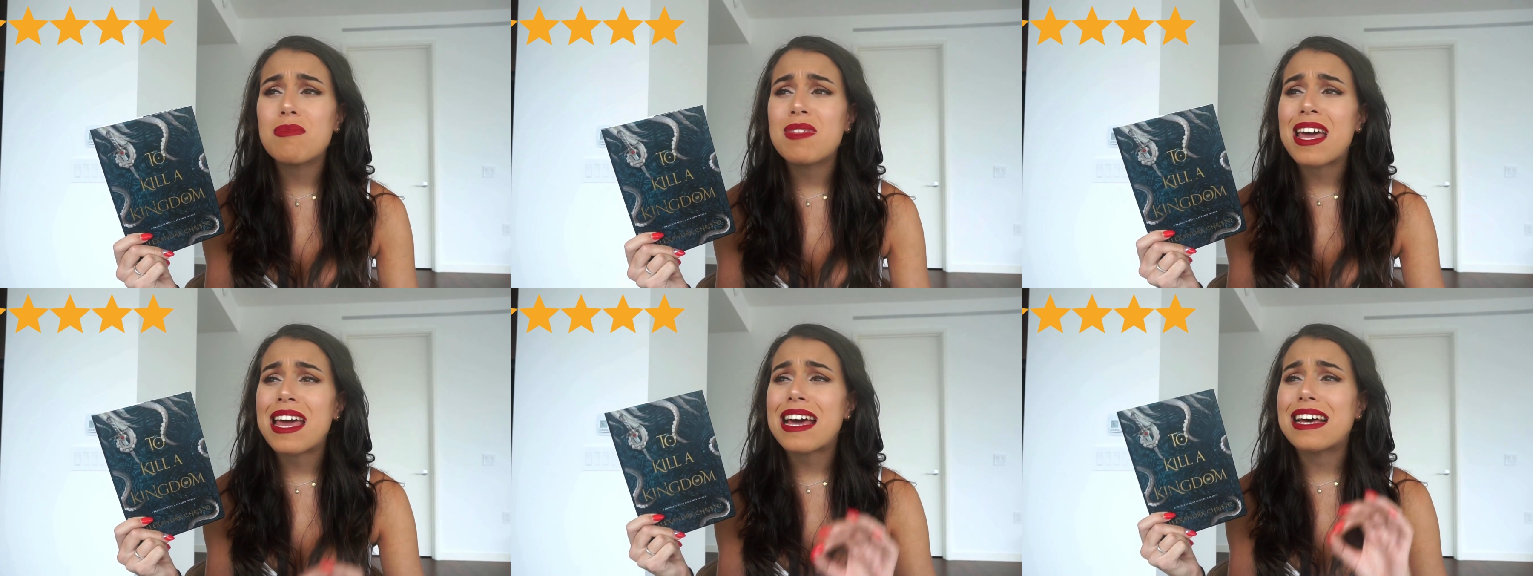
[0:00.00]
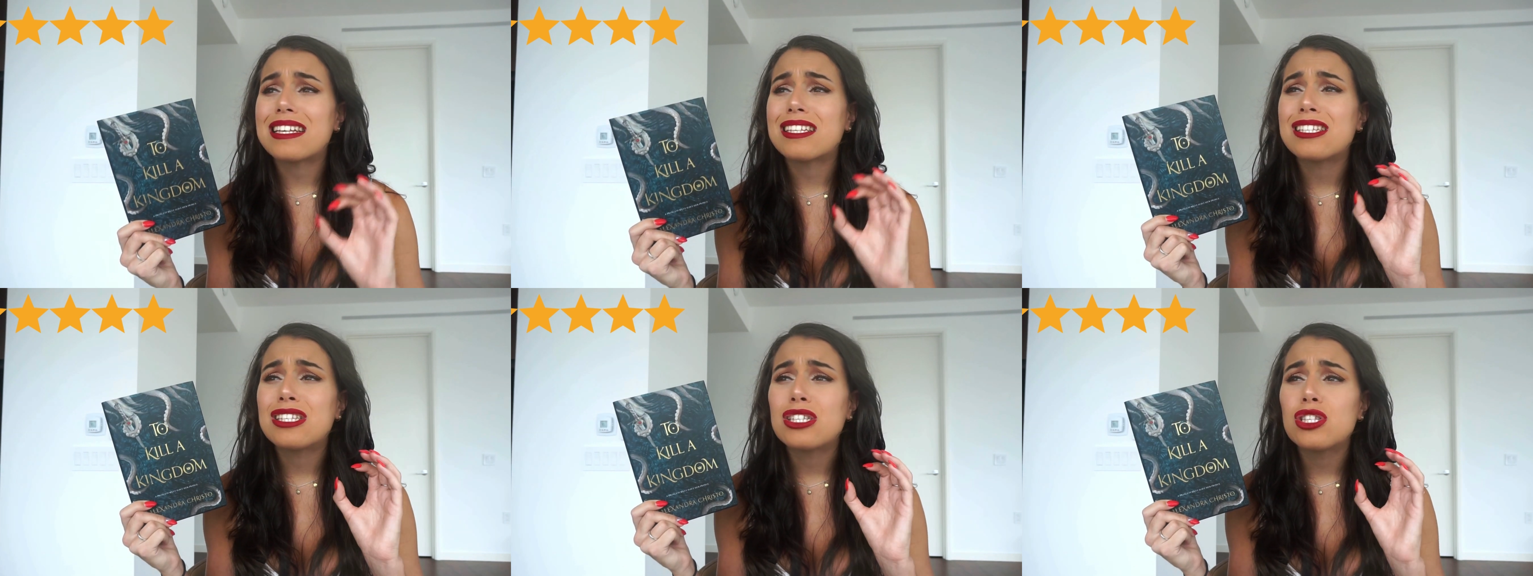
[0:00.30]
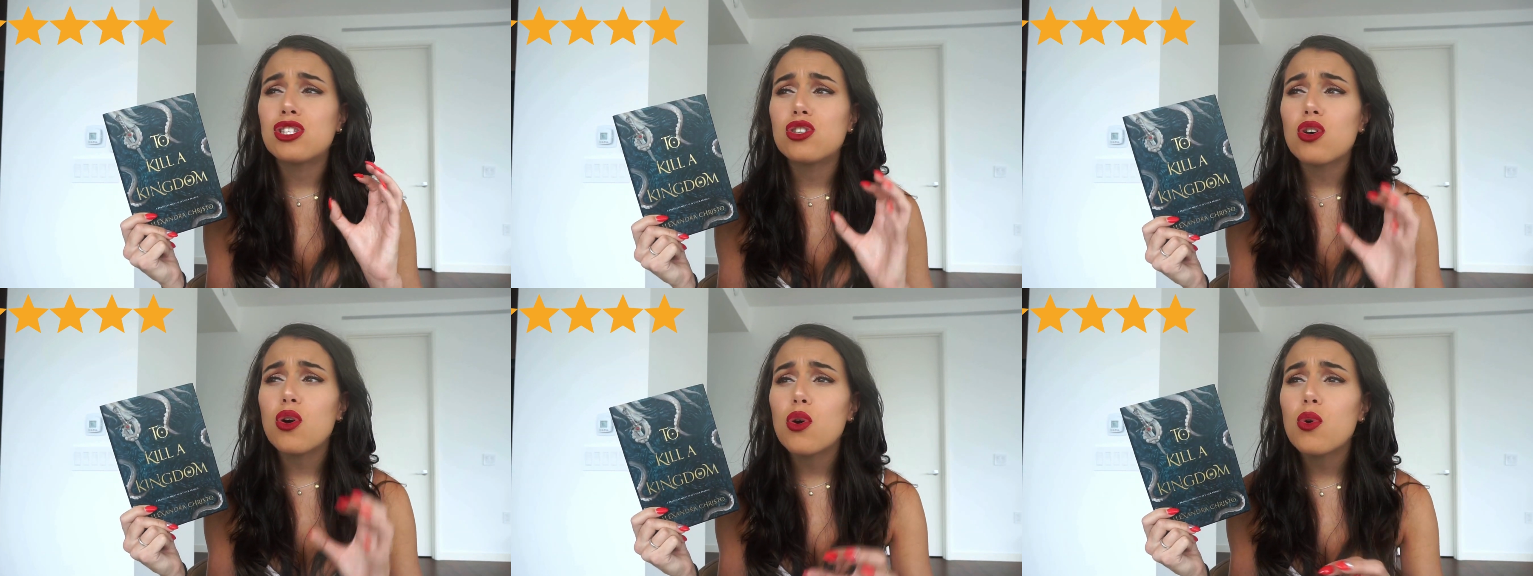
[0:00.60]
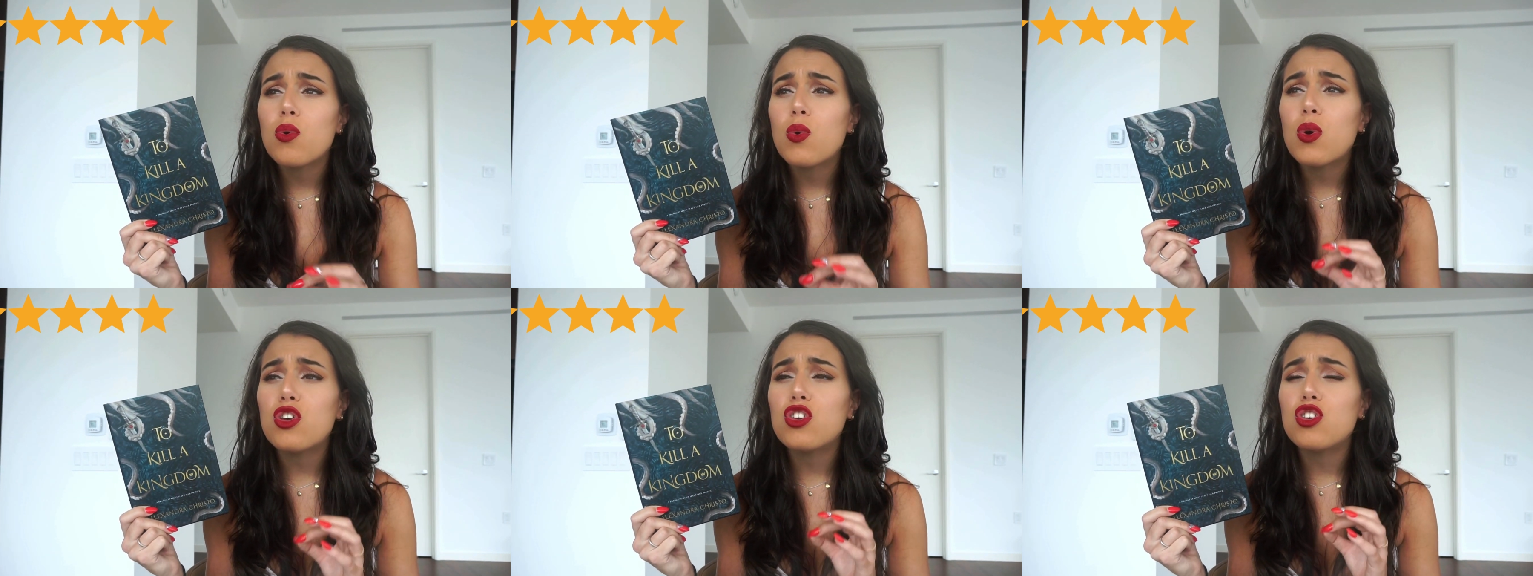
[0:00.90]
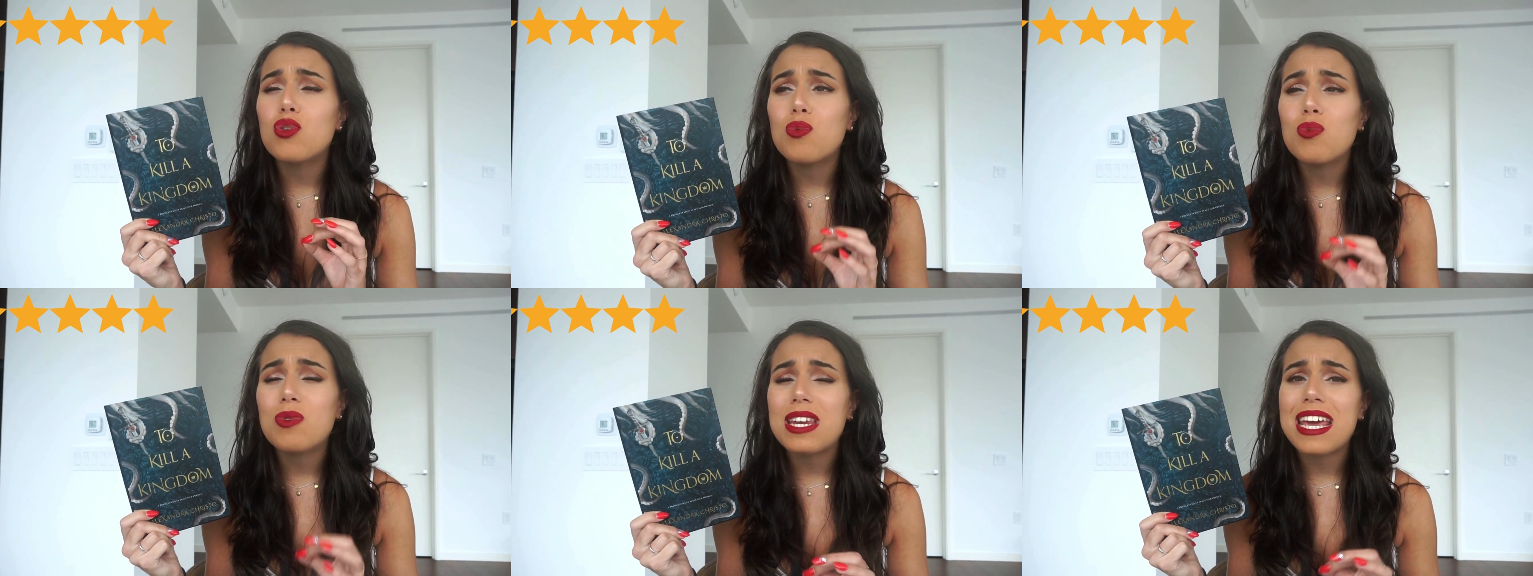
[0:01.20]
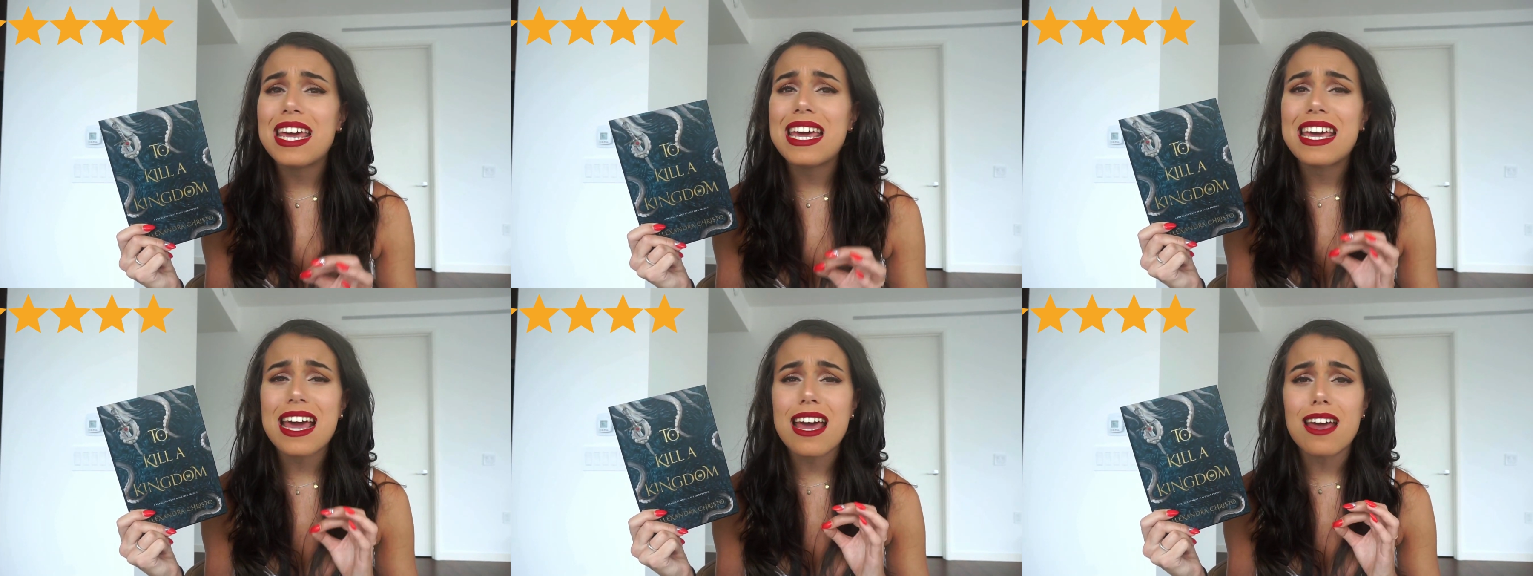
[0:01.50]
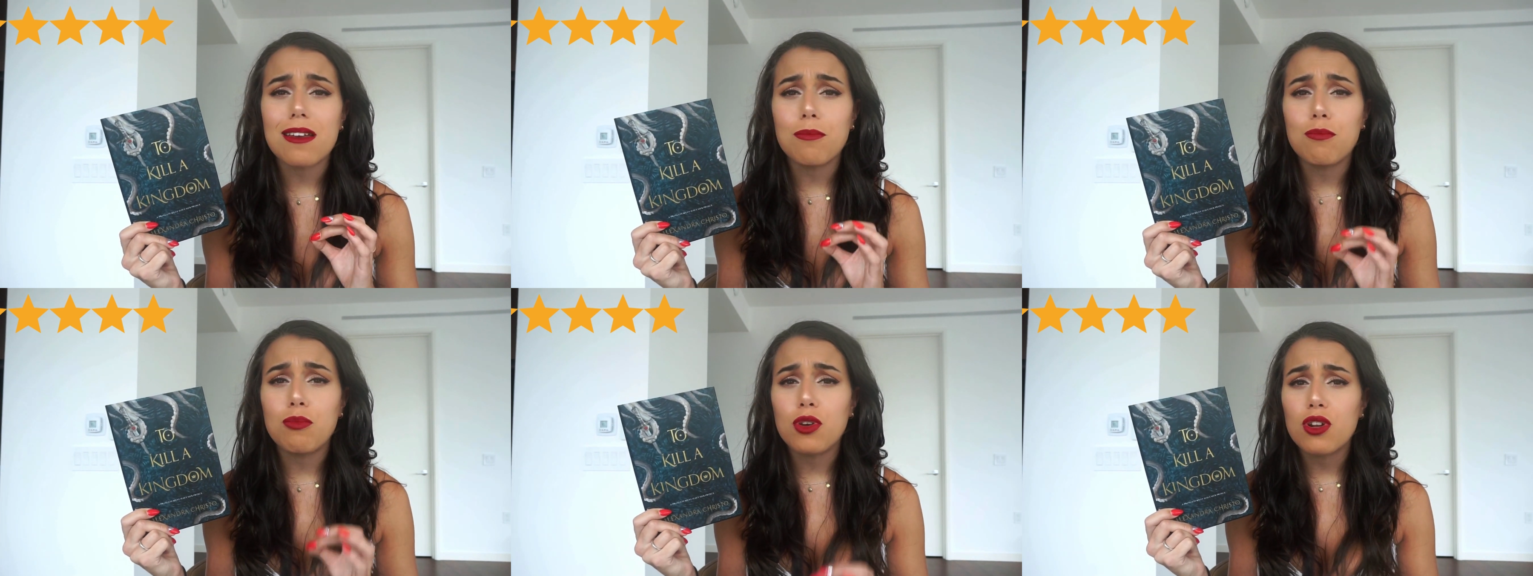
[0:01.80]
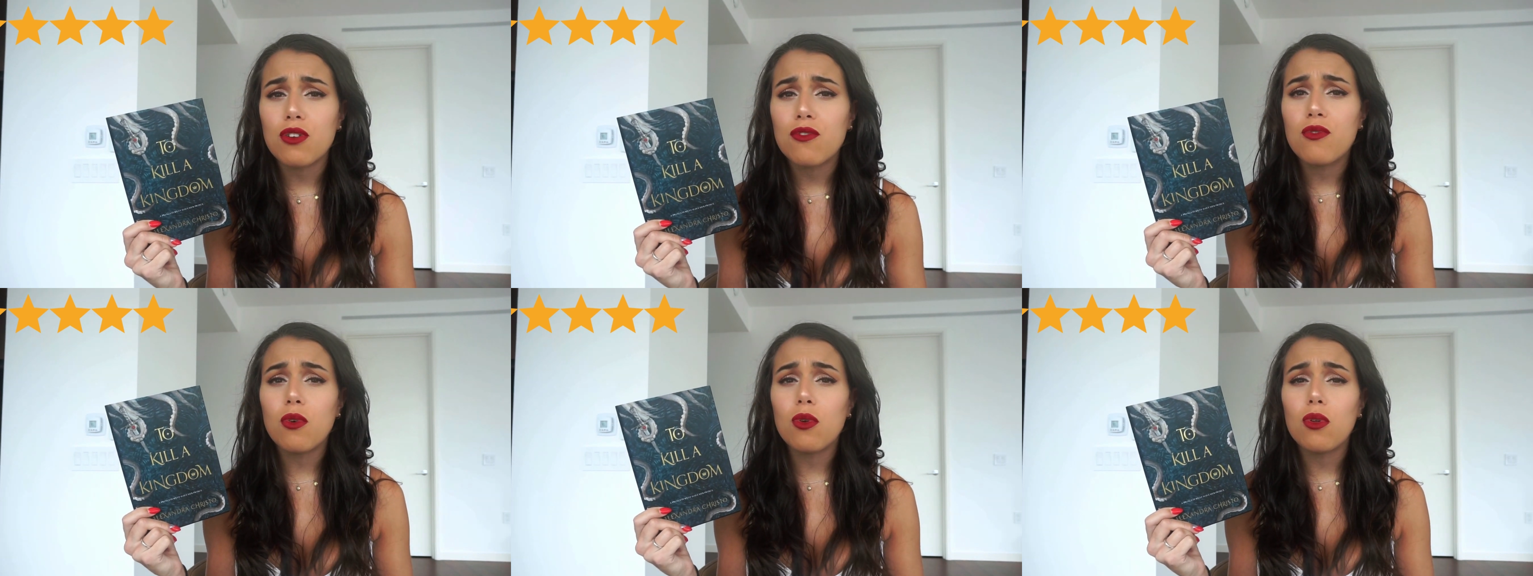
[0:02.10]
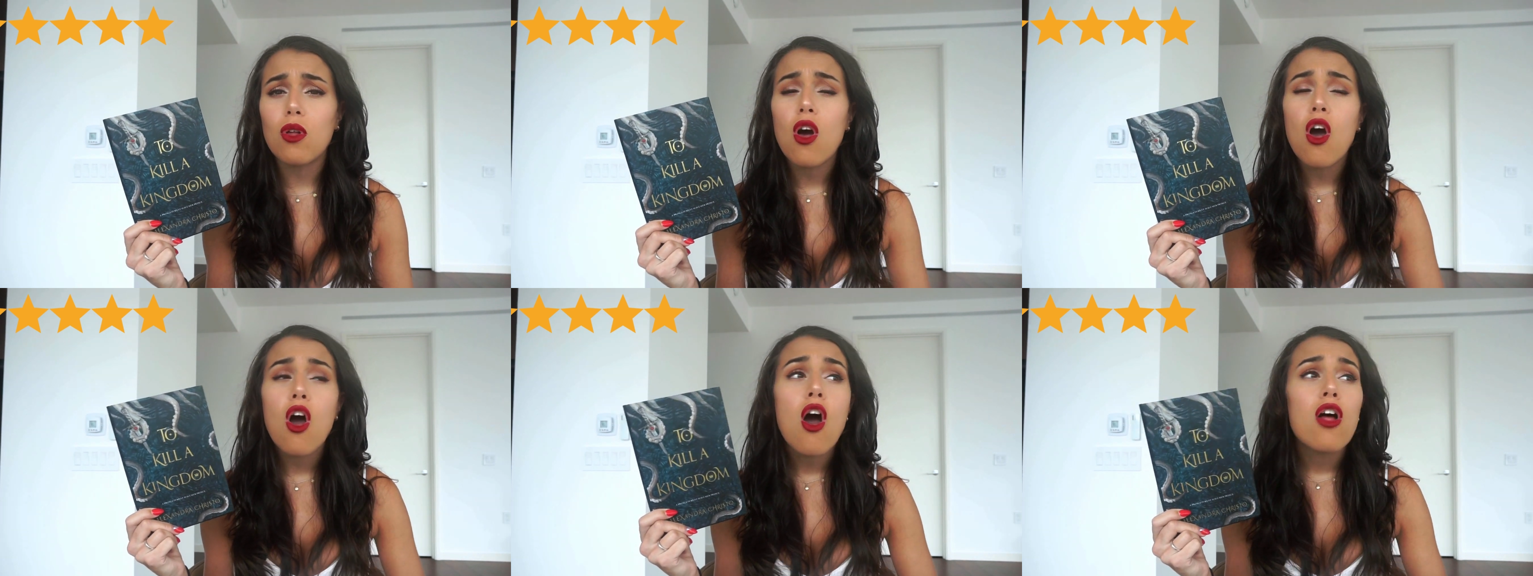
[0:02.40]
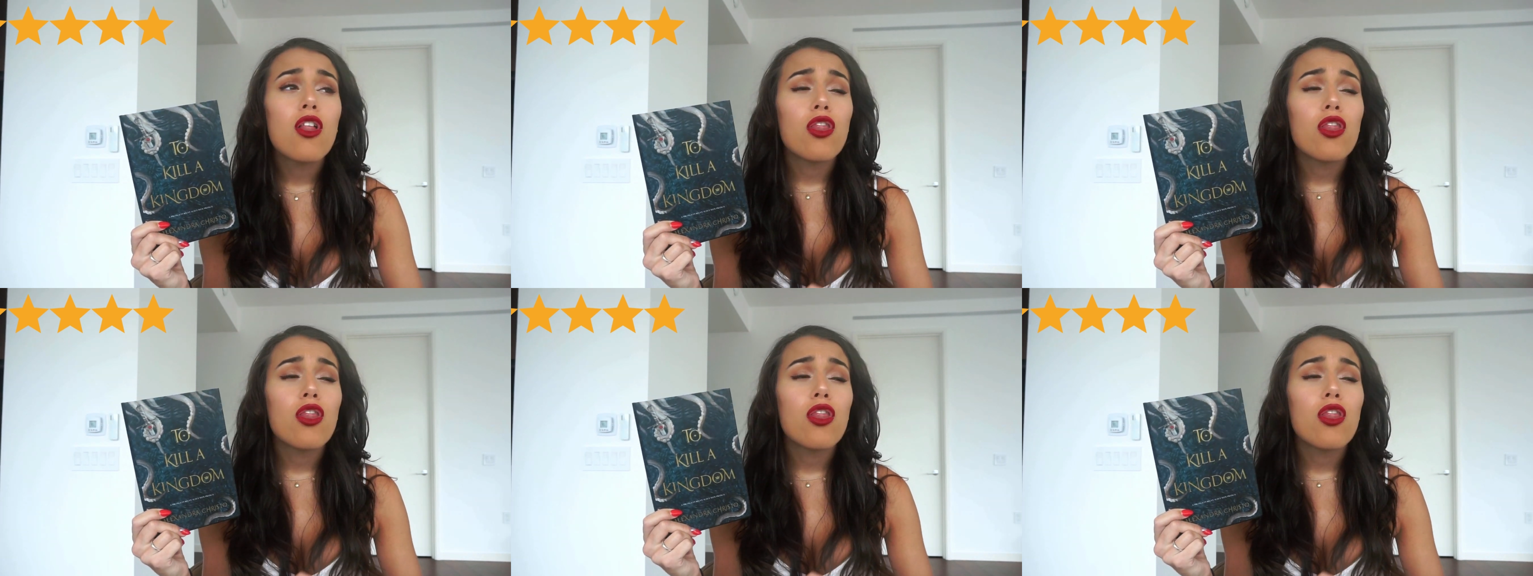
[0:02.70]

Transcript: They are so unique and beautiful.